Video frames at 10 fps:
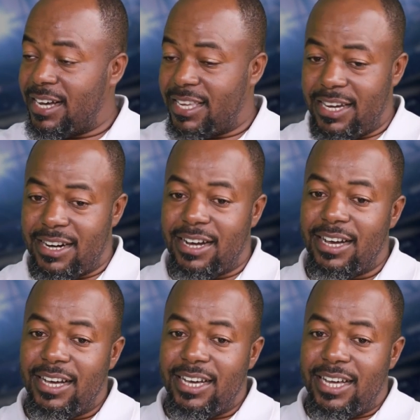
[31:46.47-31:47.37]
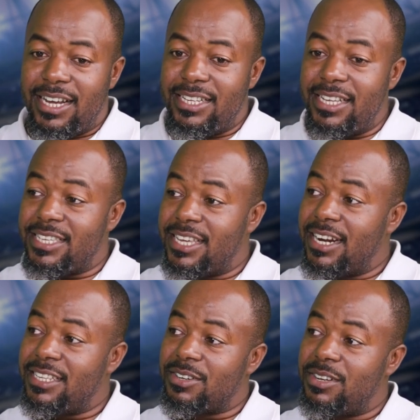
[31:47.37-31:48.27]
Kiara, and he says
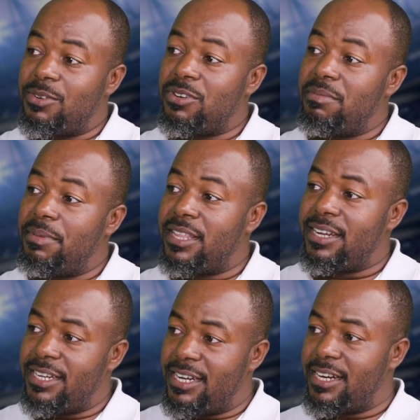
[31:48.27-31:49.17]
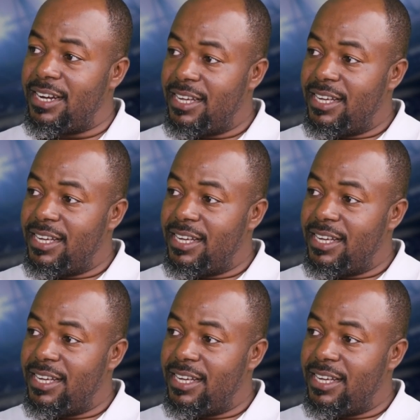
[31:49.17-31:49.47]
Kiara is actually going to be better than Dylan.